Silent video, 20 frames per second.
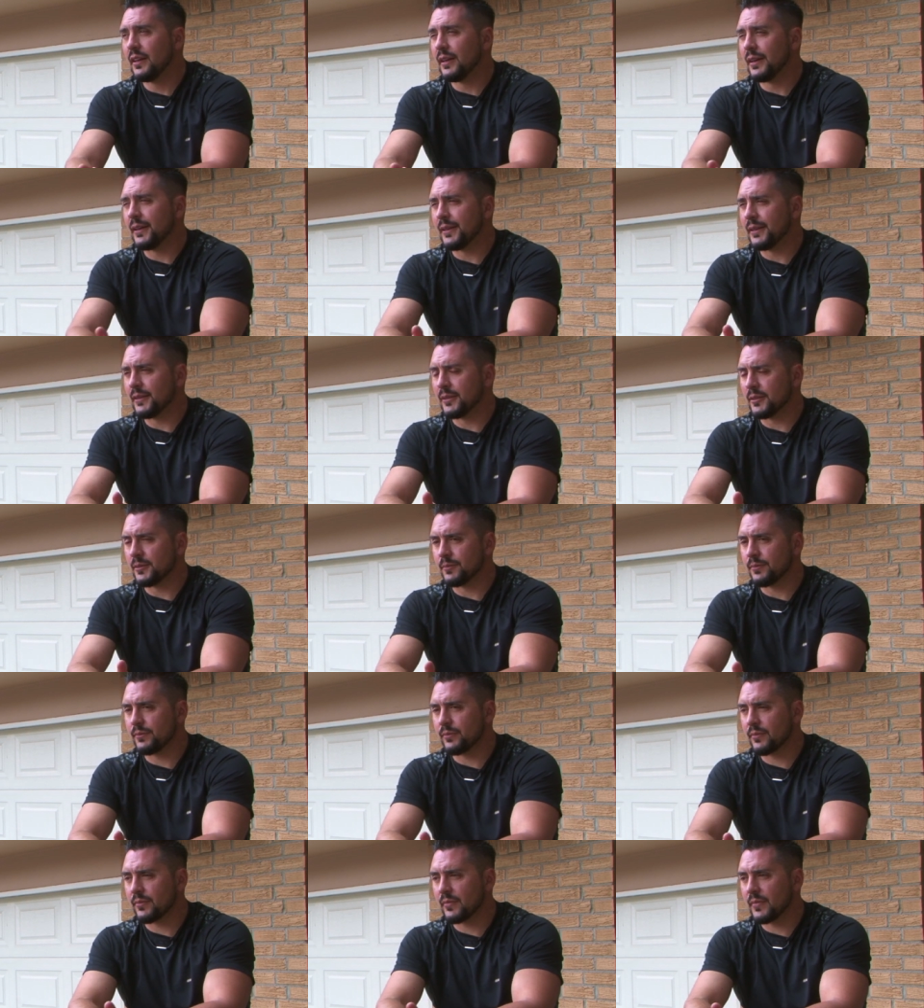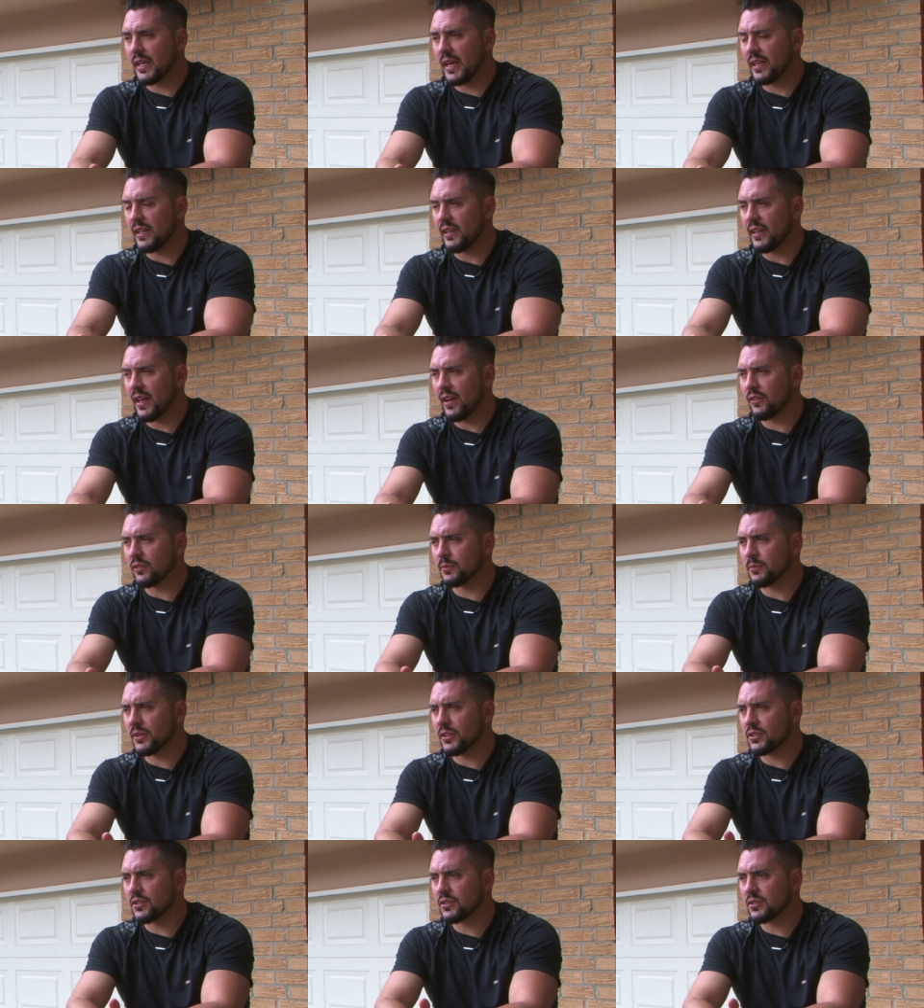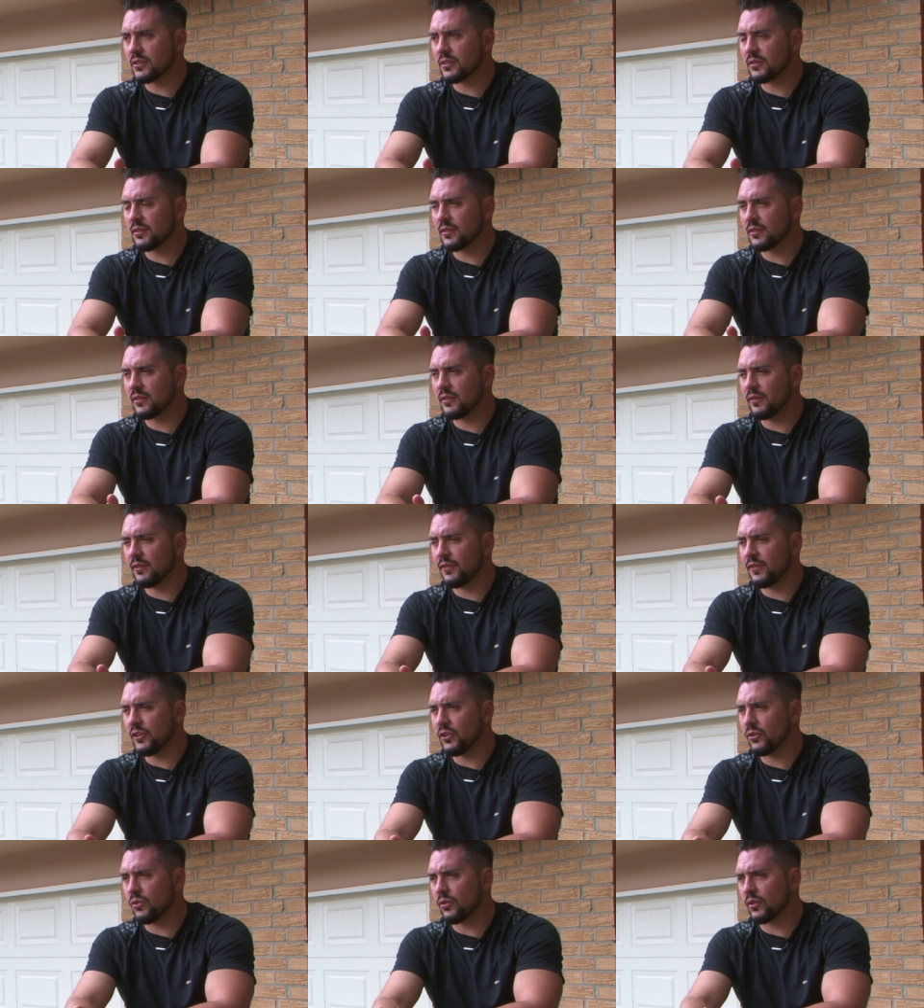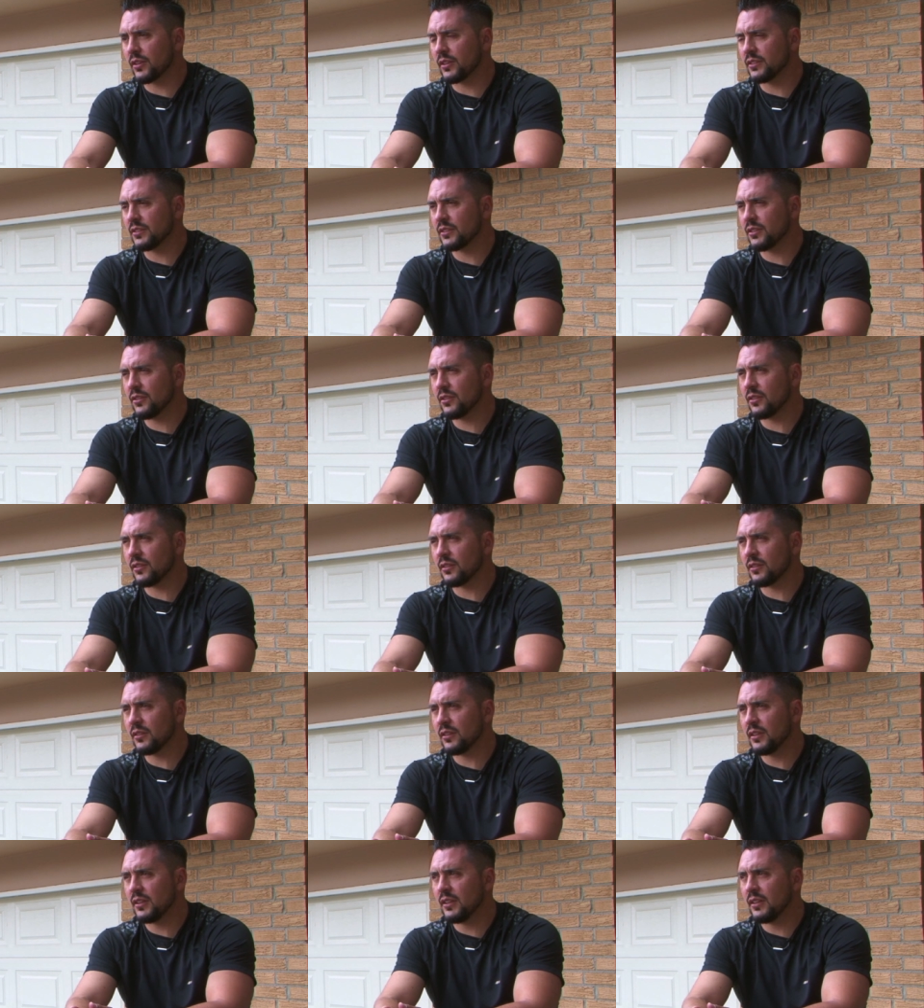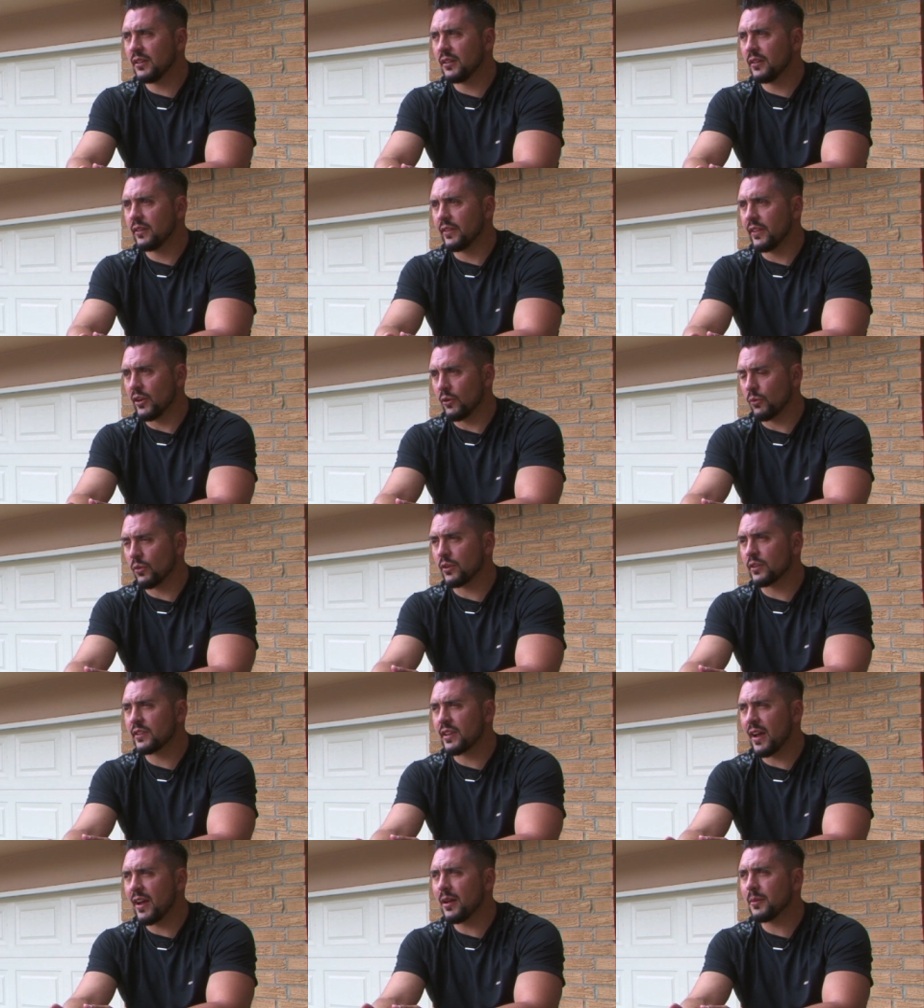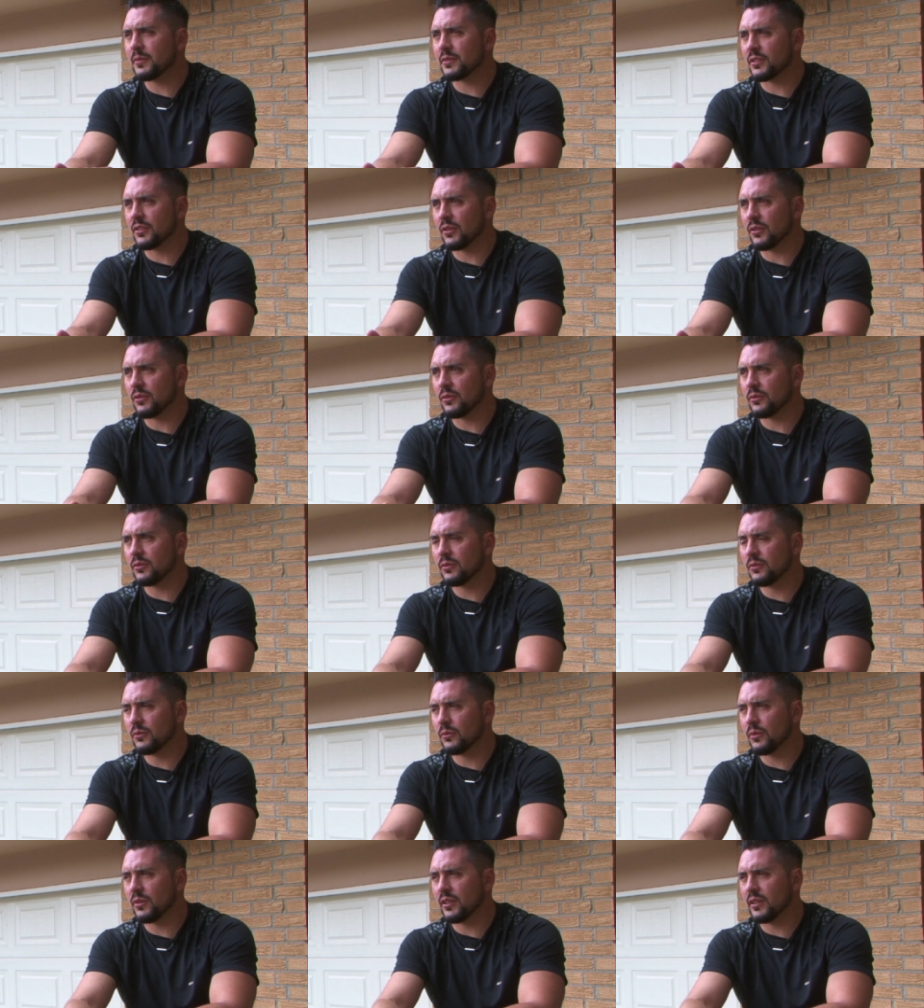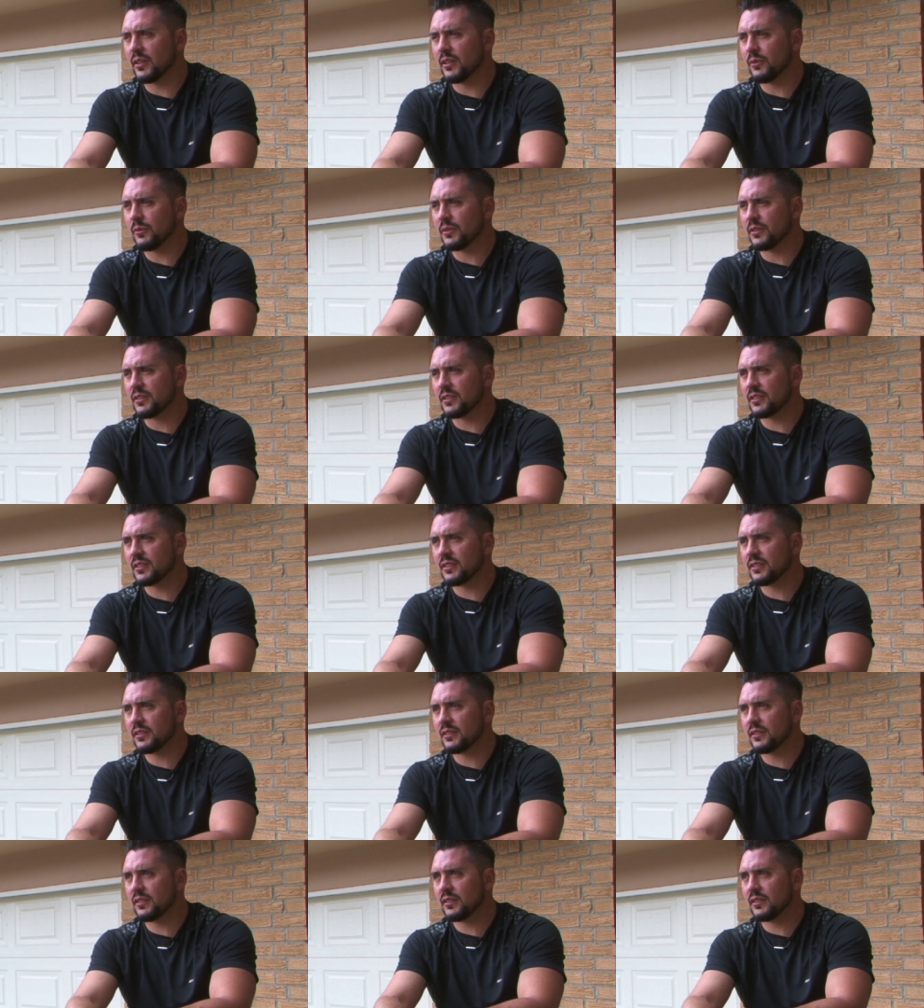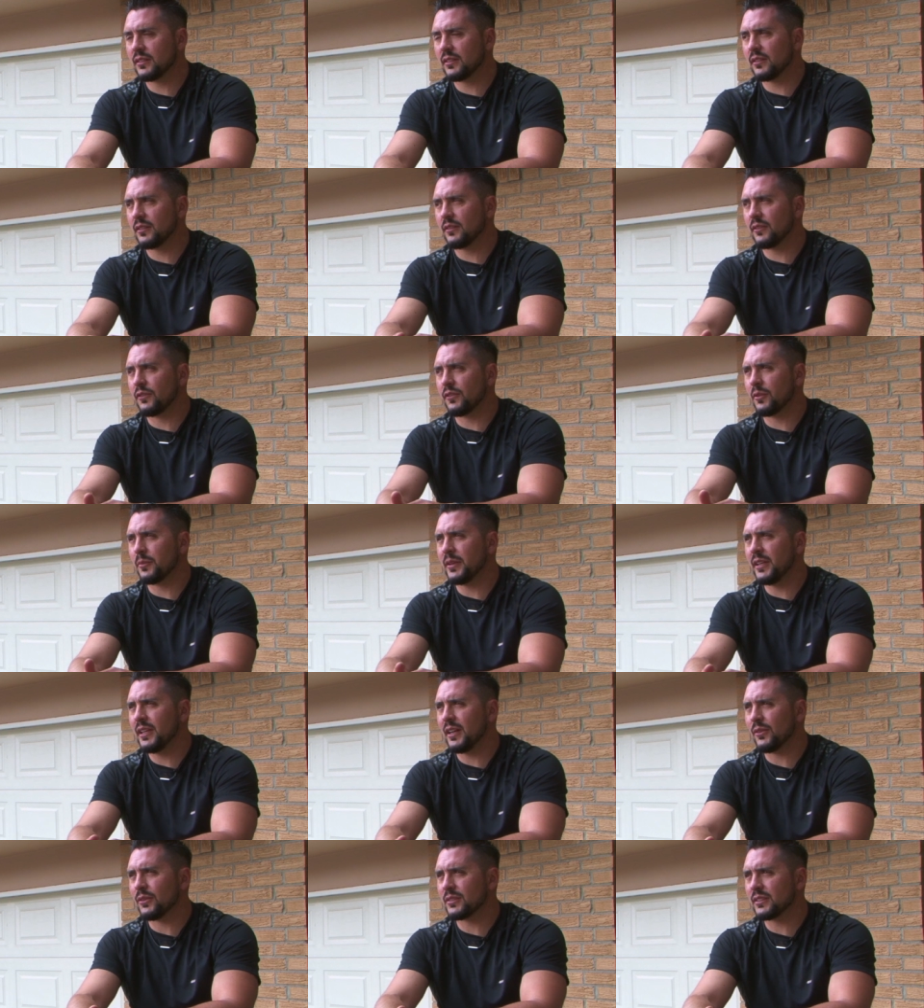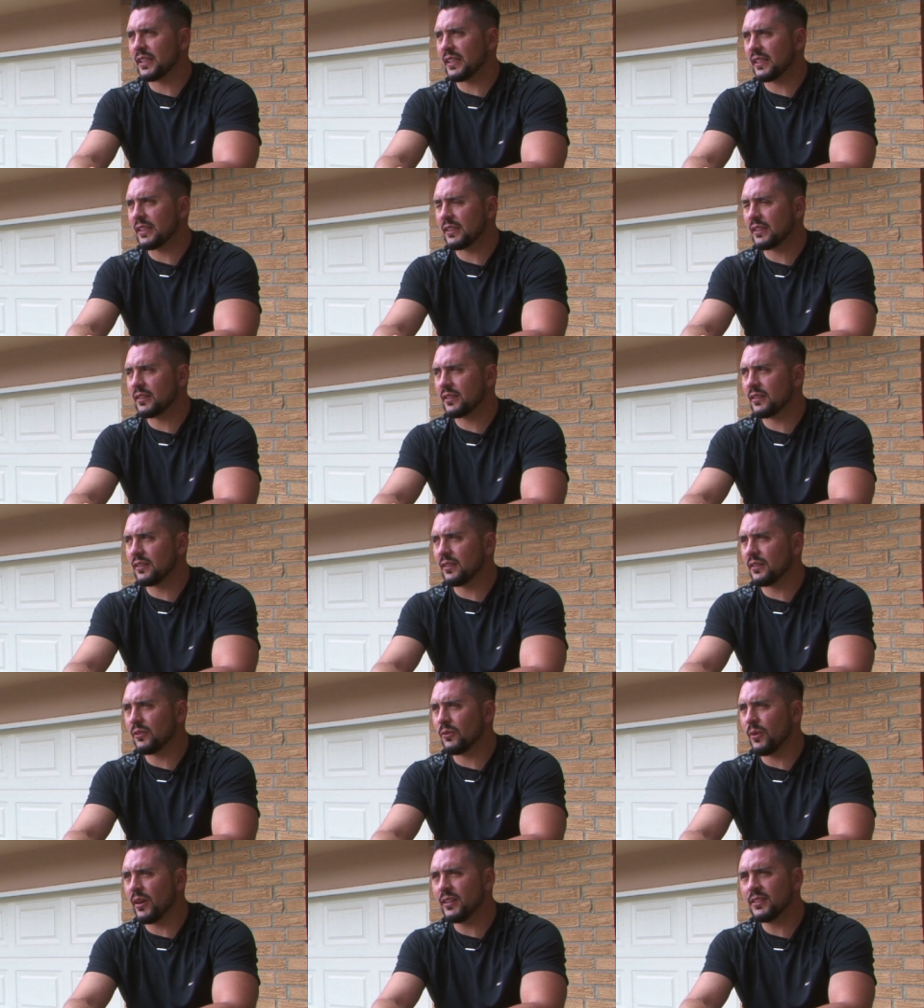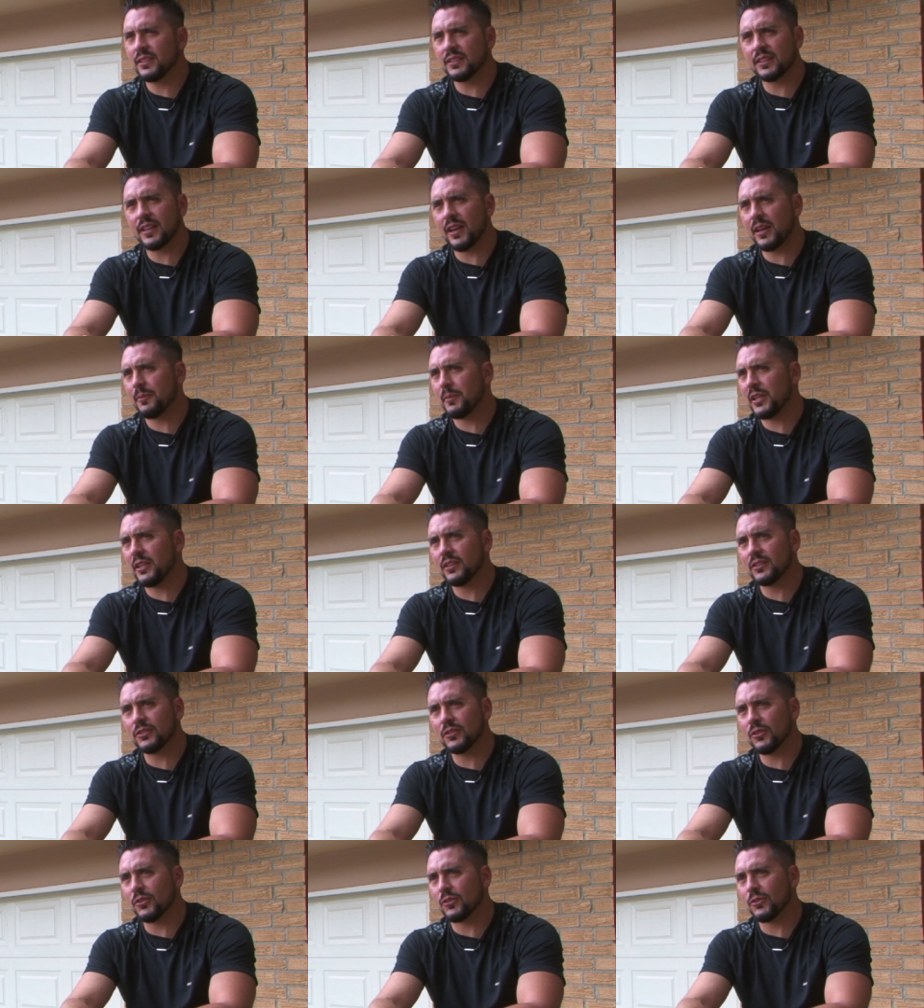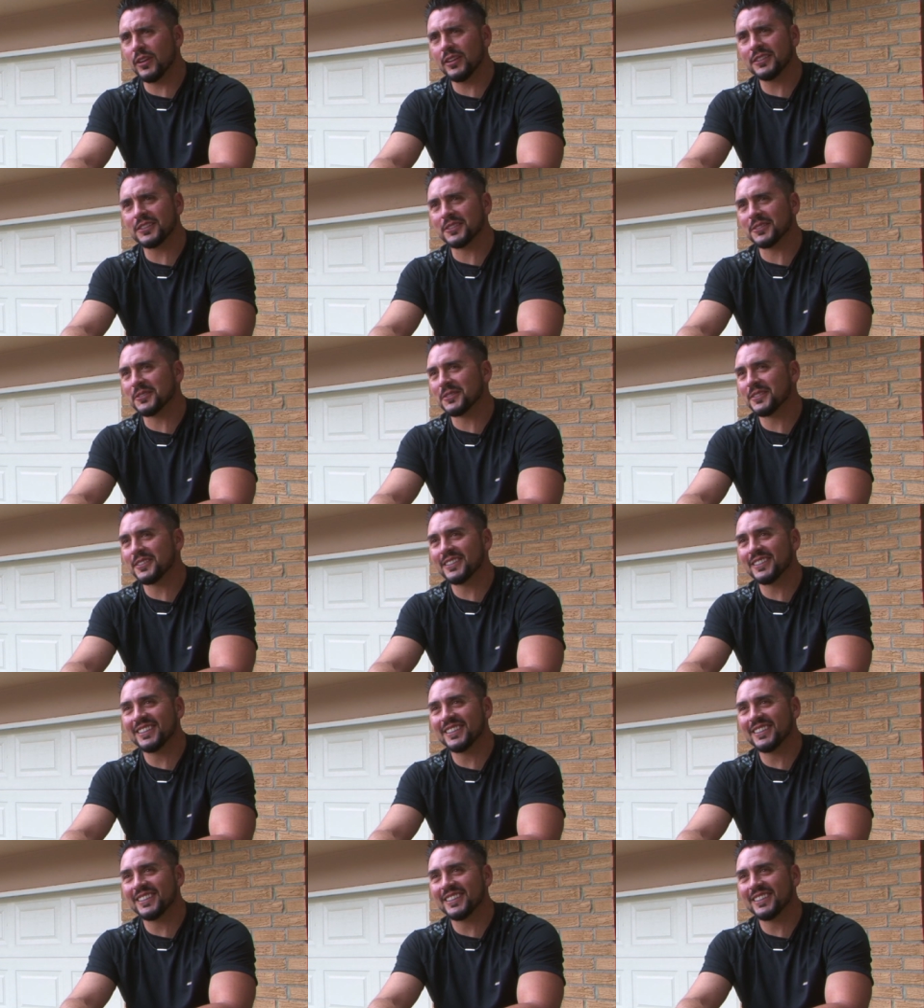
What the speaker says: I didn't have as much fear or concern. There were times though where it was, for me, I was like, why is this guy being so aggressive?